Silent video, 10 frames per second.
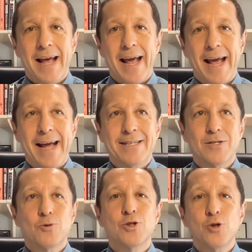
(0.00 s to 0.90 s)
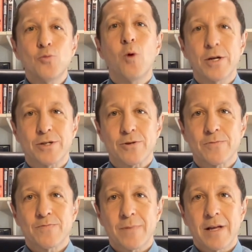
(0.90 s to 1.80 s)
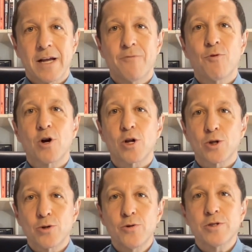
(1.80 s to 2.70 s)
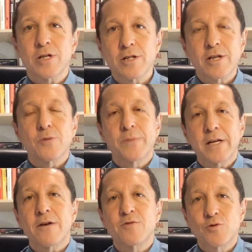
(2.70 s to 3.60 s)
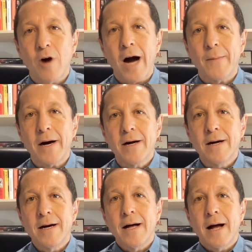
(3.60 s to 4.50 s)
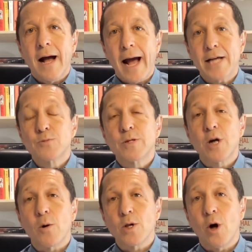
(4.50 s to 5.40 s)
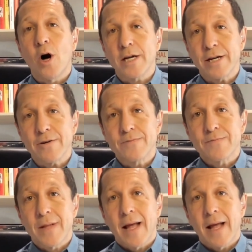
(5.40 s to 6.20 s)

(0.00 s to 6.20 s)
And you do wonder if we're going to lose a little bit of drama as we go along here.